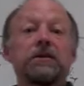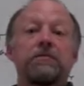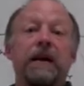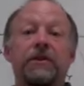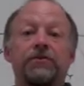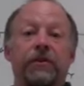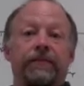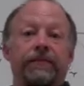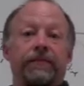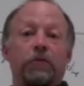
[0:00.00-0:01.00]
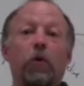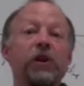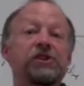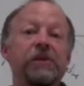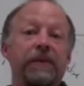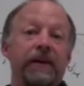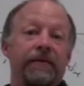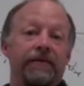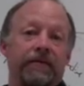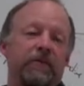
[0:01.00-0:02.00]
spectrum. Roy G. Biv.
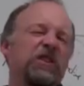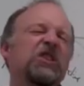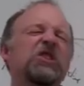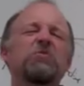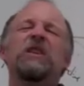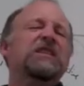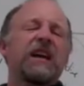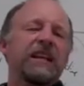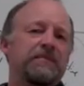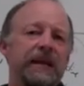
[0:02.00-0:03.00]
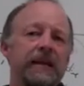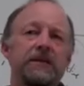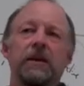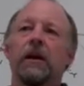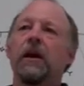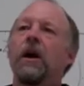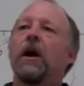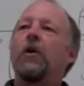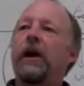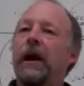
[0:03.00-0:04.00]
Wouldn't, wouldn't science be easier?
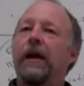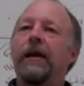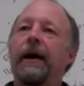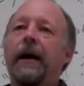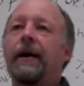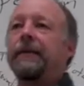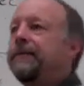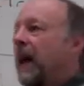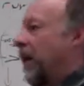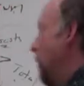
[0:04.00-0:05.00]
Okay, um, now,